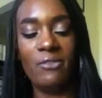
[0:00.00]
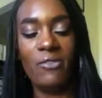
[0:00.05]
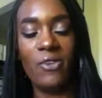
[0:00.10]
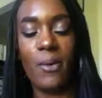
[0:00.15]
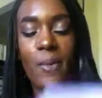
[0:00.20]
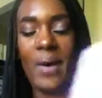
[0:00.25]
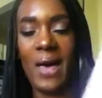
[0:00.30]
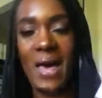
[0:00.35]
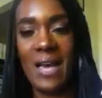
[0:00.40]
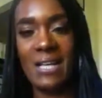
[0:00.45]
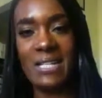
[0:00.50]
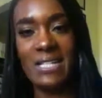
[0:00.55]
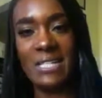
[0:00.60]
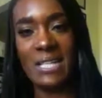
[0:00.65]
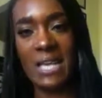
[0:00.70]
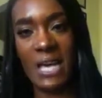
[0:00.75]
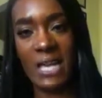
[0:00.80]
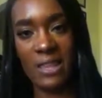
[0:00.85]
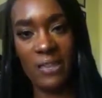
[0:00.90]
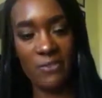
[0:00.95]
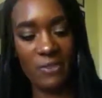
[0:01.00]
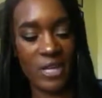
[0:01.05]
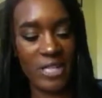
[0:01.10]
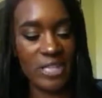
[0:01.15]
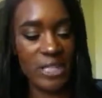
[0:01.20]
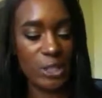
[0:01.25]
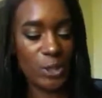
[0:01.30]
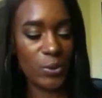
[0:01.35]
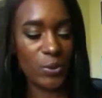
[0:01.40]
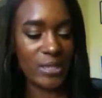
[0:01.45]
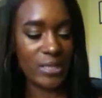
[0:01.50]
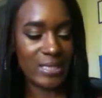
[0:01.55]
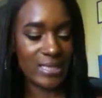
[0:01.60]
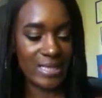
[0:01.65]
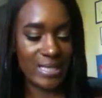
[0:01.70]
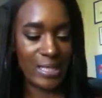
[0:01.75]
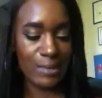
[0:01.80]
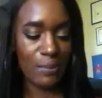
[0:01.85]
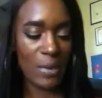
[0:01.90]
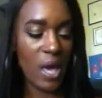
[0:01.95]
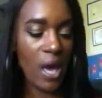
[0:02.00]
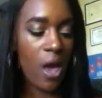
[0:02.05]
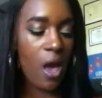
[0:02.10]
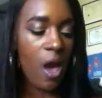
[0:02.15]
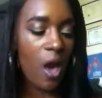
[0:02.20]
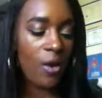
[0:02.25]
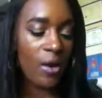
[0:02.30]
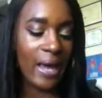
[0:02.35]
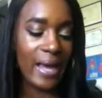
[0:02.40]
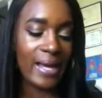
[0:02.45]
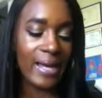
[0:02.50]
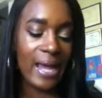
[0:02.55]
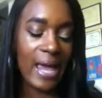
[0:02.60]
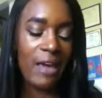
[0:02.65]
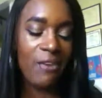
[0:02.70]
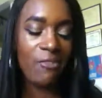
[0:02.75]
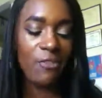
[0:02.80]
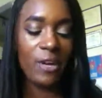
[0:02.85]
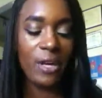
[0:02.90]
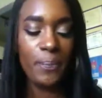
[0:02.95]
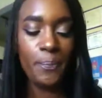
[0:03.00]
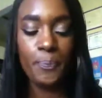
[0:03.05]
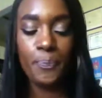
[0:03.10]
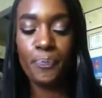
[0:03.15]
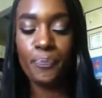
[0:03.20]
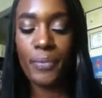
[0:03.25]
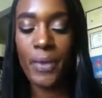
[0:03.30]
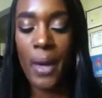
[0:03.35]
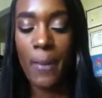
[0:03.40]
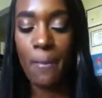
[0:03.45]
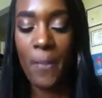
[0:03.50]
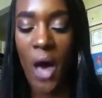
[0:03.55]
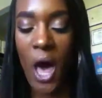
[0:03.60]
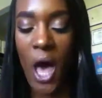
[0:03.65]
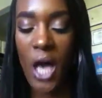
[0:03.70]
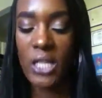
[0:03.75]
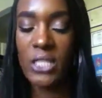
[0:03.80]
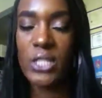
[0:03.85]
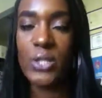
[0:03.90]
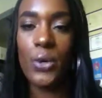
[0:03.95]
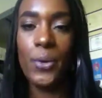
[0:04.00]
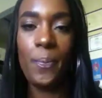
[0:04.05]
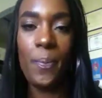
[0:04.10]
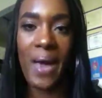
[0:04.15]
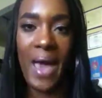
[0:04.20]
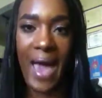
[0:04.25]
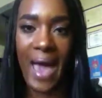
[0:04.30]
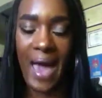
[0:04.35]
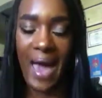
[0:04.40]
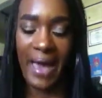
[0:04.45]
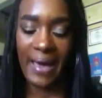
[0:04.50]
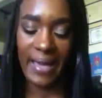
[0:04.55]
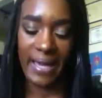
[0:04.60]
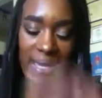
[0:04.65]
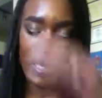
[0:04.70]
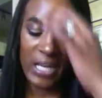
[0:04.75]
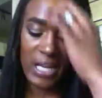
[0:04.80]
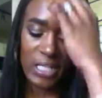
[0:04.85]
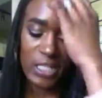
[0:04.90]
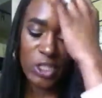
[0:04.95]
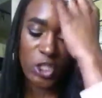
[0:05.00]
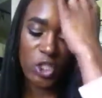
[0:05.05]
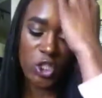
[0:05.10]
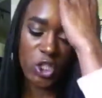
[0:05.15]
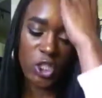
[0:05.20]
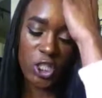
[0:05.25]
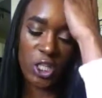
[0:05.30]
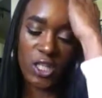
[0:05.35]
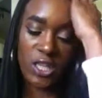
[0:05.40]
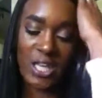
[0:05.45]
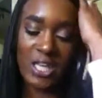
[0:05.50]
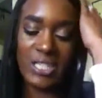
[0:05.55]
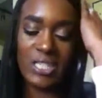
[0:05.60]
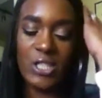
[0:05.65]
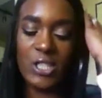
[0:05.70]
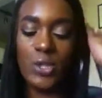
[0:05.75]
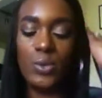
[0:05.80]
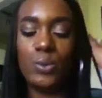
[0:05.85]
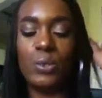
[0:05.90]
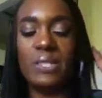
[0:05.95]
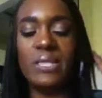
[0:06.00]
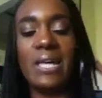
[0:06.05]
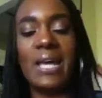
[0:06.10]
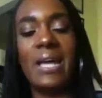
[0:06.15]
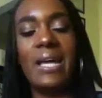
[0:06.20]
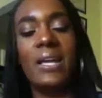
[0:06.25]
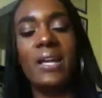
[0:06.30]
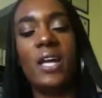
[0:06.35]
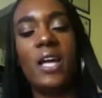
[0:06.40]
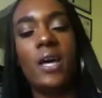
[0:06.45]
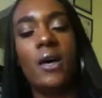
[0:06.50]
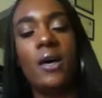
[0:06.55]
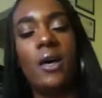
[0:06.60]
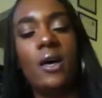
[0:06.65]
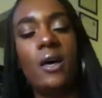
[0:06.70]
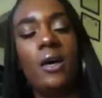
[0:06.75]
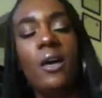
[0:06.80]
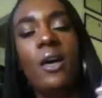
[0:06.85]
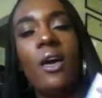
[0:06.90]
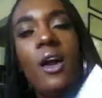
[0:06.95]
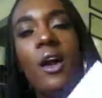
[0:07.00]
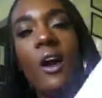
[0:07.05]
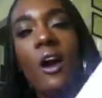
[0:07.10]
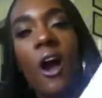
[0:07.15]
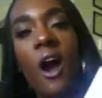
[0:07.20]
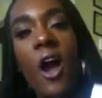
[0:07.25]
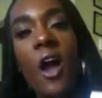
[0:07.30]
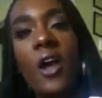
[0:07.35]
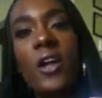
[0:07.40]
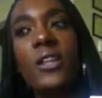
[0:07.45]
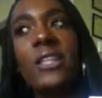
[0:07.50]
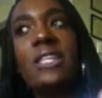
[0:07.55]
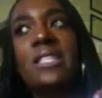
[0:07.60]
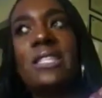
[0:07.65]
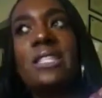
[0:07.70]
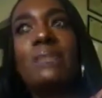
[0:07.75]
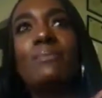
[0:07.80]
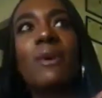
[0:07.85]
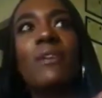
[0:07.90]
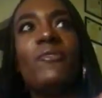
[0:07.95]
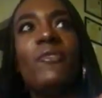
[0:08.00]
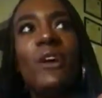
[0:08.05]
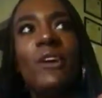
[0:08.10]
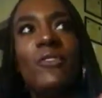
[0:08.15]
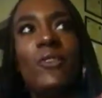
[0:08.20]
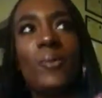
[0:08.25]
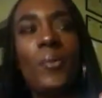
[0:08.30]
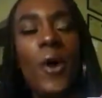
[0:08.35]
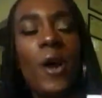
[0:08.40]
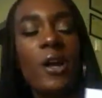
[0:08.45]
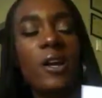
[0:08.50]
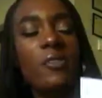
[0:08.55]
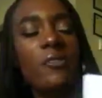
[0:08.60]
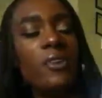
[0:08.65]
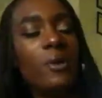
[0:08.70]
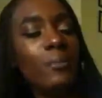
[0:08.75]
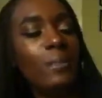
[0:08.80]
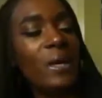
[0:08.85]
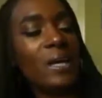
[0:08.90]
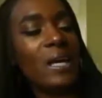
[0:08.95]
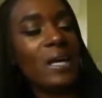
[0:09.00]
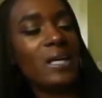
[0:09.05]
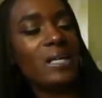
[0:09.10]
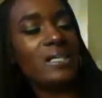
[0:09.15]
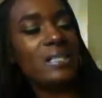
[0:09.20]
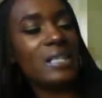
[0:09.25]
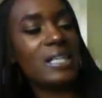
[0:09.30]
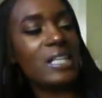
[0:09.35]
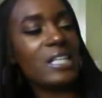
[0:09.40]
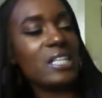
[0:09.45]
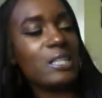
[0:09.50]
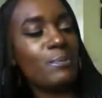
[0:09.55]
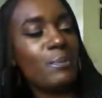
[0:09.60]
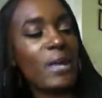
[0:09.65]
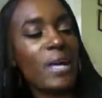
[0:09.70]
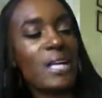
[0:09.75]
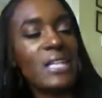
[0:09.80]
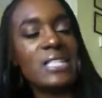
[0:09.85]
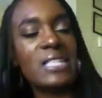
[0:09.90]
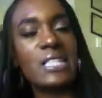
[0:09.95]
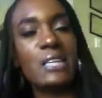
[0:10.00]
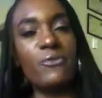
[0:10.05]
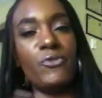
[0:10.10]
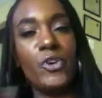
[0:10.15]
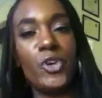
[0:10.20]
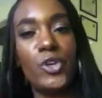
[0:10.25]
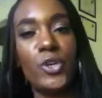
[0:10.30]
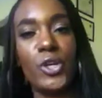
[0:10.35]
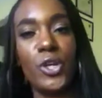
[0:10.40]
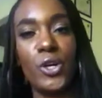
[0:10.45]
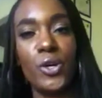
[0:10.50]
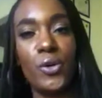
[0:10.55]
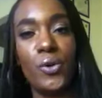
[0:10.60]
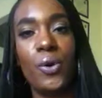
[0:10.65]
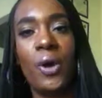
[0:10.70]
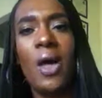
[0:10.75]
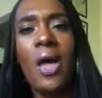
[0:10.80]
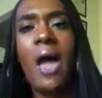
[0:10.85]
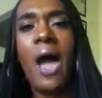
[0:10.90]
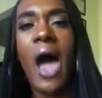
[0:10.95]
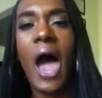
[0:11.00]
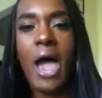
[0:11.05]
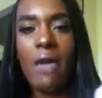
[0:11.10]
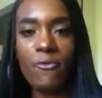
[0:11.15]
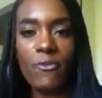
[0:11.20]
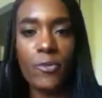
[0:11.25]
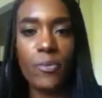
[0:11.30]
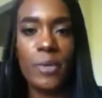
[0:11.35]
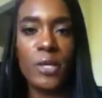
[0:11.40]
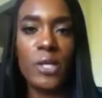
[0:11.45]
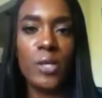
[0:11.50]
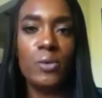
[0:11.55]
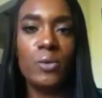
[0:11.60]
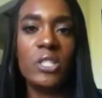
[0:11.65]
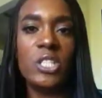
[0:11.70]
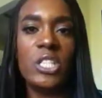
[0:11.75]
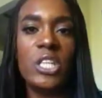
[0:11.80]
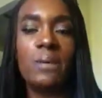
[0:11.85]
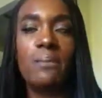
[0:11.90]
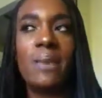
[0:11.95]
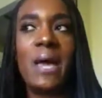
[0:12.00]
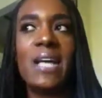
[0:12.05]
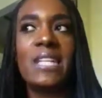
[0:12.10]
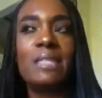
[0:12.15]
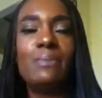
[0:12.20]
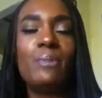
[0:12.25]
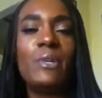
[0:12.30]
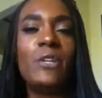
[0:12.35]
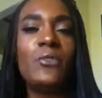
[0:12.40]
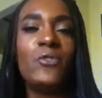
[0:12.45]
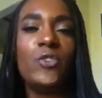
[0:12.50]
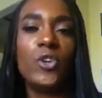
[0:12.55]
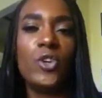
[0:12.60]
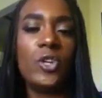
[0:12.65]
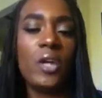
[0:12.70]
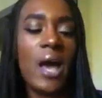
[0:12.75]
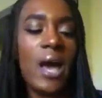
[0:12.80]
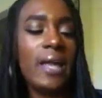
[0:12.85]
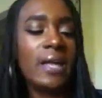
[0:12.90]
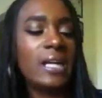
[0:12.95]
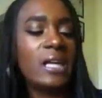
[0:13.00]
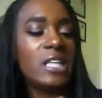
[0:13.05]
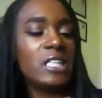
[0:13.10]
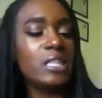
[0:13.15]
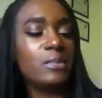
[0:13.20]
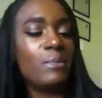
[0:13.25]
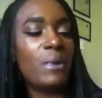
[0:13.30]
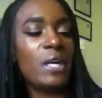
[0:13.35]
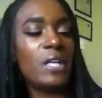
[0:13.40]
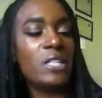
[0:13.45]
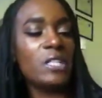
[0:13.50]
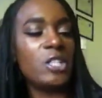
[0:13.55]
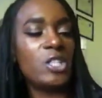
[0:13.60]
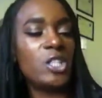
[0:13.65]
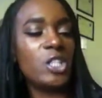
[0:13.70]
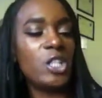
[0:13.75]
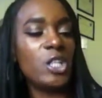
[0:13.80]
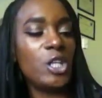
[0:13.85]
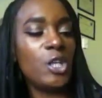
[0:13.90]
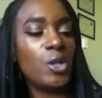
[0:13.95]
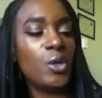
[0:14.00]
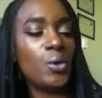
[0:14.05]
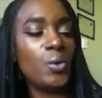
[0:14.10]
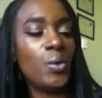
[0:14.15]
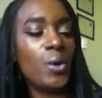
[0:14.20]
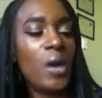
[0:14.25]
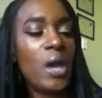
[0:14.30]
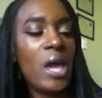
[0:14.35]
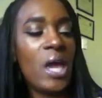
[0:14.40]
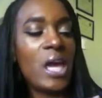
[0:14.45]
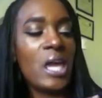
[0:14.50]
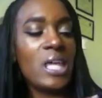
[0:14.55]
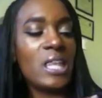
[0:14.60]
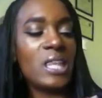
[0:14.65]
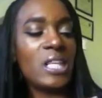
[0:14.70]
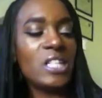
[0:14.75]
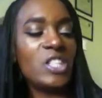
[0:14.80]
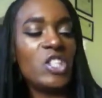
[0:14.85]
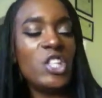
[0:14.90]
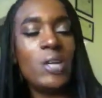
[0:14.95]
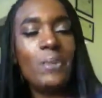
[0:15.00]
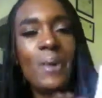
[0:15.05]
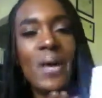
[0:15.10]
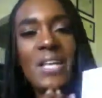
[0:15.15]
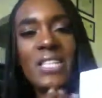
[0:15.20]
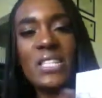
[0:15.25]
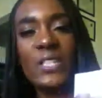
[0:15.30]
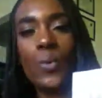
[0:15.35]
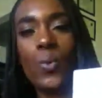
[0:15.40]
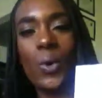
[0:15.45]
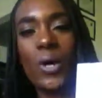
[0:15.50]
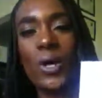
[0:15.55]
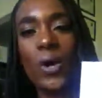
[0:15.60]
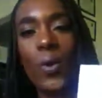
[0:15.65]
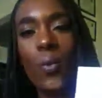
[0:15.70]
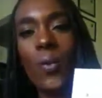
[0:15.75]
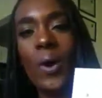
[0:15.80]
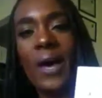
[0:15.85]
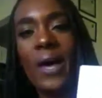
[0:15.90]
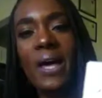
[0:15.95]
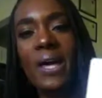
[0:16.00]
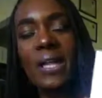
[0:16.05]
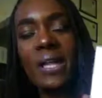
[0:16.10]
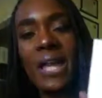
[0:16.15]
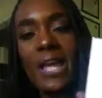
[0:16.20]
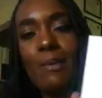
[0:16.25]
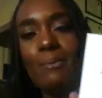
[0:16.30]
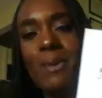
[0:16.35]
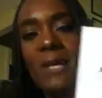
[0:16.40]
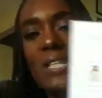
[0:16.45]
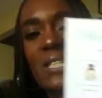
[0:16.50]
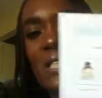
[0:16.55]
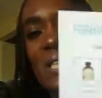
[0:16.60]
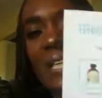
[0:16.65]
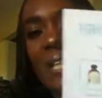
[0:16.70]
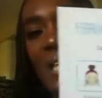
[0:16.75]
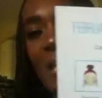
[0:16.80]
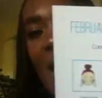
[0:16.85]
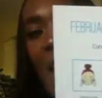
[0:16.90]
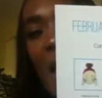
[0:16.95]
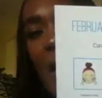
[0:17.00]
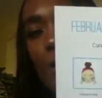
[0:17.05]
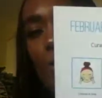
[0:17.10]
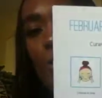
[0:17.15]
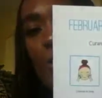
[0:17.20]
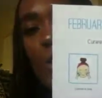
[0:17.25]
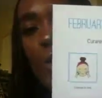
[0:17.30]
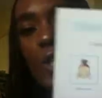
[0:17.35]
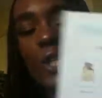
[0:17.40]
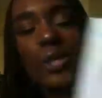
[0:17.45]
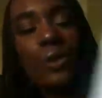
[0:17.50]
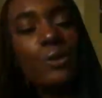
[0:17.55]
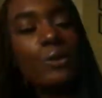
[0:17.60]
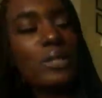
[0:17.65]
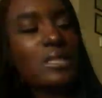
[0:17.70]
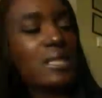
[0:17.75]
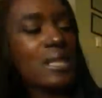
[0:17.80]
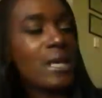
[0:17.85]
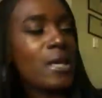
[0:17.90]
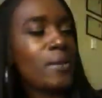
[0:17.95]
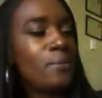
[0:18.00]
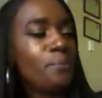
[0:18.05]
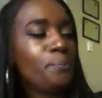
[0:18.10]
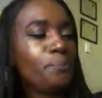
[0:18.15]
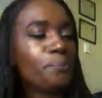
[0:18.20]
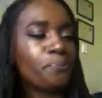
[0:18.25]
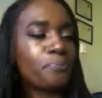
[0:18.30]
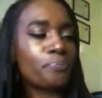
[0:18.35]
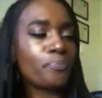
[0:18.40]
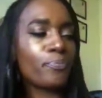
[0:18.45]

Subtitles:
from us, the Facetory team. Okay, in every box or package they do send a card. This is my favorite part of it because it explains, if you're new, I'm familiar with sheet masks, but if you're not, it explains to you the sheet mask 101, like basically how to use them.